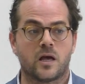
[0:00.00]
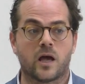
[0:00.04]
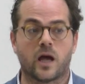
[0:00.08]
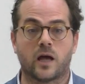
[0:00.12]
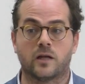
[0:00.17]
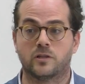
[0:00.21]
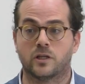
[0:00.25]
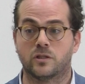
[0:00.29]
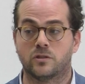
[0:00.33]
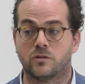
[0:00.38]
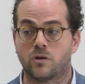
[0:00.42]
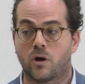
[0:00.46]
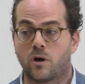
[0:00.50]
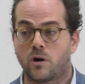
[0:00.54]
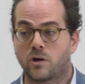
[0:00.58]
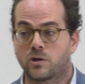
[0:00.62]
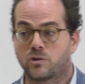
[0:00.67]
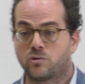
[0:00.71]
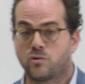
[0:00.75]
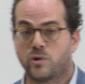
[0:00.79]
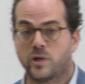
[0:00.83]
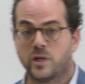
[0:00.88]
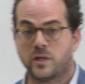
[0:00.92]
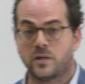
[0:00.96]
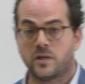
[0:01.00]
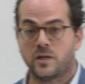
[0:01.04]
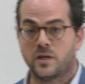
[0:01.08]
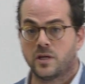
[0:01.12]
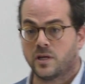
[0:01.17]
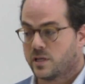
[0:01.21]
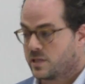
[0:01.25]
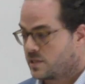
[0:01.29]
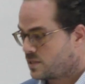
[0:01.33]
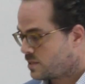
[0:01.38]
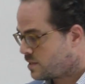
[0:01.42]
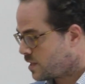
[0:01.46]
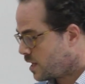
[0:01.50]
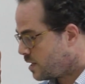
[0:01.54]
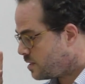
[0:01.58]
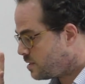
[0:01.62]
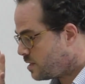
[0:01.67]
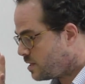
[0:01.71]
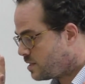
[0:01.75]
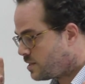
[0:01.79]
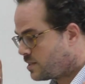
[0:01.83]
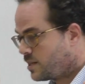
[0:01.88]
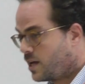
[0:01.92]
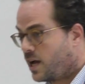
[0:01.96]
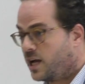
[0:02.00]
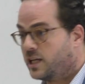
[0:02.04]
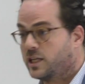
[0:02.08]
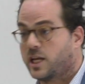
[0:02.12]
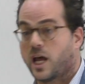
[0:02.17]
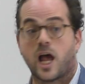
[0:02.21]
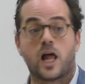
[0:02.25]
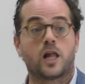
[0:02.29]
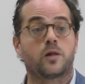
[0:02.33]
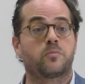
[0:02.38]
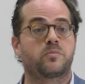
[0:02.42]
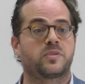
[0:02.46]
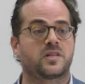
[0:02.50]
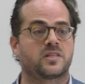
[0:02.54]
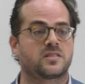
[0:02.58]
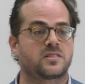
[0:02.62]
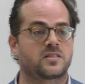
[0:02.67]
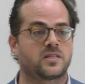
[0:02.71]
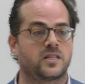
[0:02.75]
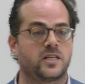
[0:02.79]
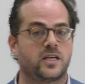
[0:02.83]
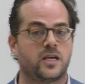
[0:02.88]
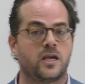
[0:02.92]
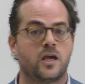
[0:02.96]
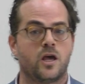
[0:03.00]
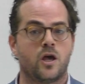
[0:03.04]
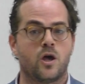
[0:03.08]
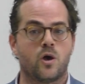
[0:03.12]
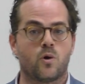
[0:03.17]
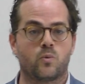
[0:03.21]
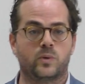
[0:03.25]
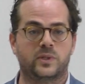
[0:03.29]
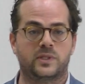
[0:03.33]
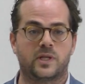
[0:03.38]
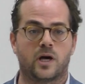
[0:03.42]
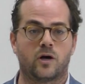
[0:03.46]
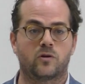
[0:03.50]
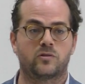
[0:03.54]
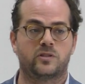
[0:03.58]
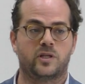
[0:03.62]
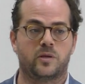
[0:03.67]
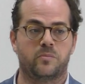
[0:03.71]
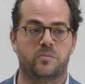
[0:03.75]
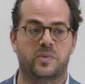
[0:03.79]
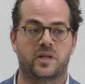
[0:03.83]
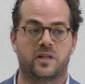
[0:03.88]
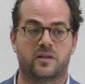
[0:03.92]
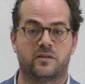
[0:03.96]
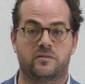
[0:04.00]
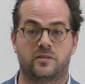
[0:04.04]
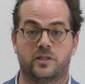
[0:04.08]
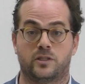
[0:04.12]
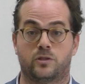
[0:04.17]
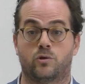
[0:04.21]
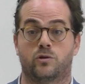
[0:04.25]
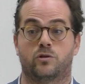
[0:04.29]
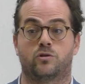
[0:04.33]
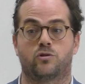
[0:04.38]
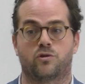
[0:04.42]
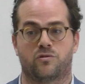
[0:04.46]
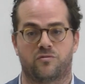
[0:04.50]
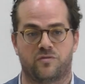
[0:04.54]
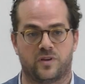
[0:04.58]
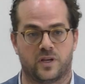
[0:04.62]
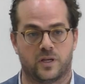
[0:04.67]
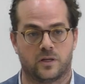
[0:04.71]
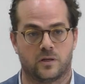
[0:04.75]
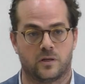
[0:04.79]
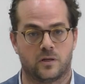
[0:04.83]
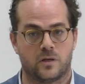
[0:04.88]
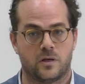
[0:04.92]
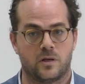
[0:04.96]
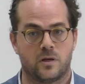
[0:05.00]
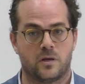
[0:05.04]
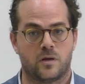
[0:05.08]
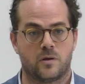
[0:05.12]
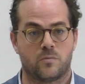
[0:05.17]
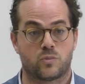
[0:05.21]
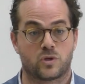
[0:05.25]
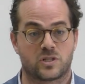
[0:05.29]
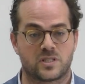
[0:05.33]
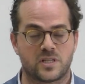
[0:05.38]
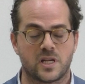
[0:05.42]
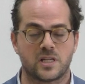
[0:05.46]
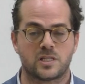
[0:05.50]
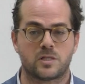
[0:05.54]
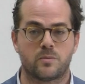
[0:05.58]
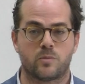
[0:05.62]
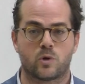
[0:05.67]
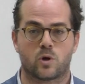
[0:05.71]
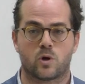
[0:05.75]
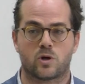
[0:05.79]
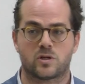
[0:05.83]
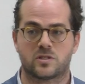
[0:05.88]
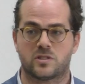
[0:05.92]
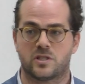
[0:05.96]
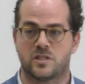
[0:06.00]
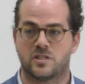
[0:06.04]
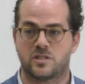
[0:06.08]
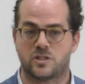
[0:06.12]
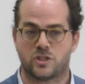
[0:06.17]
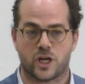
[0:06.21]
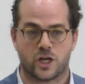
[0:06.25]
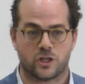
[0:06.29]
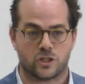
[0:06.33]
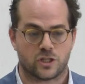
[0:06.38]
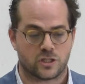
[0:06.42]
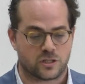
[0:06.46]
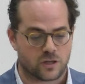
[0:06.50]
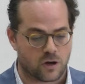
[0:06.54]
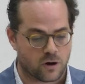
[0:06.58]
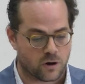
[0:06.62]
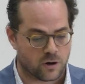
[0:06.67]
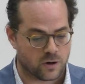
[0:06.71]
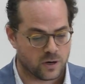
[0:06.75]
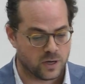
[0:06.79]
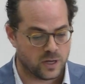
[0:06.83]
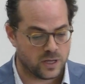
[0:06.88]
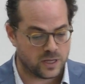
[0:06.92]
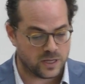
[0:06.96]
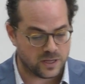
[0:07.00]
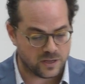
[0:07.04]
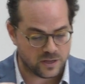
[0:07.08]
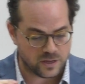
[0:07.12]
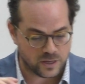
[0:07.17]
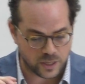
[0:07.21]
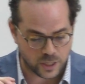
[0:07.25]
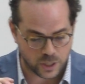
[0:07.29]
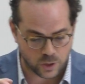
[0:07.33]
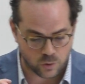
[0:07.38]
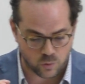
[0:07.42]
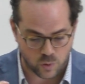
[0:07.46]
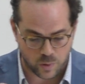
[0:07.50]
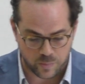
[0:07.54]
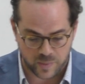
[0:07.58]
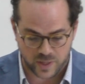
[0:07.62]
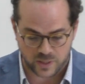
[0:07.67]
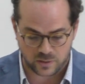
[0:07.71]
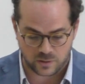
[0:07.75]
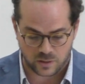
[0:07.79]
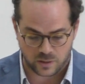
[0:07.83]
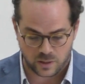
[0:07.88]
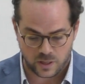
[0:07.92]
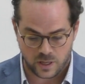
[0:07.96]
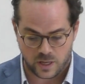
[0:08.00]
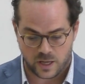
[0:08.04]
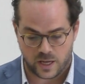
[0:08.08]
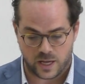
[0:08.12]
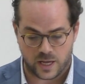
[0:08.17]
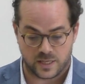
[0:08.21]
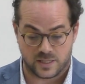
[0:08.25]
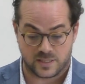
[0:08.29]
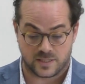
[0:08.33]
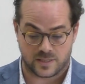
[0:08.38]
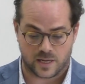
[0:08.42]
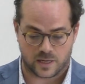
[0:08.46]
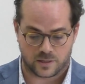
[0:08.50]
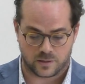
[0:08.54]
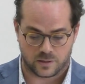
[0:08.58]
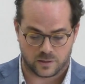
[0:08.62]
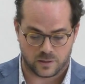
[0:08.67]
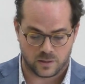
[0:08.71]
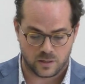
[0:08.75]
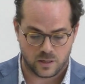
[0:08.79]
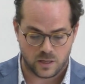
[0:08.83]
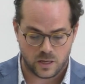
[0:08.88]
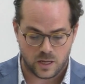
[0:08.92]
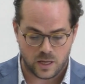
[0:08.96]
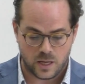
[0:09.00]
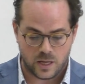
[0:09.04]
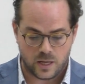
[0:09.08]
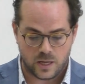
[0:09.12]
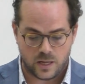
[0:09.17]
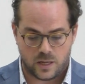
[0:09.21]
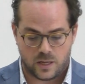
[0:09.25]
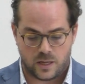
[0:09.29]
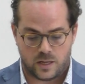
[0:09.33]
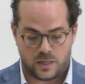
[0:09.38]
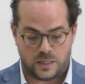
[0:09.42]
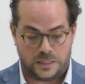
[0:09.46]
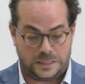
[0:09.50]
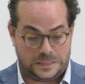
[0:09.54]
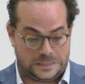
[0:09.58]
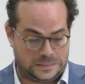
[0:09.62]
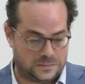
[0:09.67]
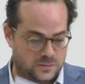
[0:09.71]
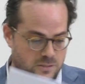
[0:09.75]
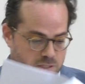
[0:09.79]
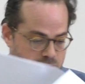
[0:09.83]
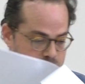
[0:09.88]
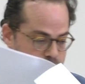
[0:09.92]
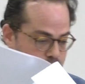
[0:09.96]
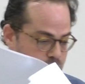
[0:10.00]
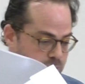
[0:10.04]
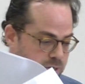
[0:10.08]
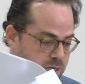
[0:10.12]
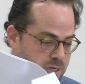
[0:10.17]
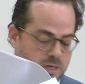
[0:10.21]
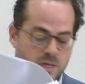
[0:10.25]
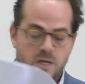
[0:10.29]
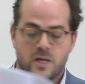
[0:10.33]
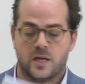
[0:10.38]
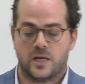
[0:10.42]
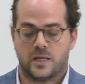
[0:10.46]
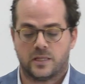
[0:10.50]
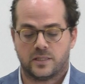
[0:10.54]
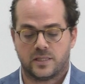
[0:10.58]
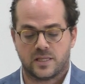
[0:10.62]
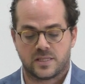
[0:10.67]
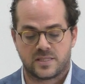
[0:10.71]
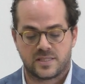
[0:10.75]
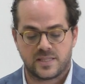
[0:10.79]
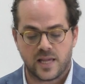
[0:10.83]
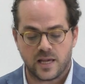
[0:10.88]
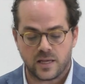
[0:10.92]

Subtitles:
and the doctrine stands aside helplessly without the ability to intervene, precisely because these changes are incremental and subtle. Sorry. The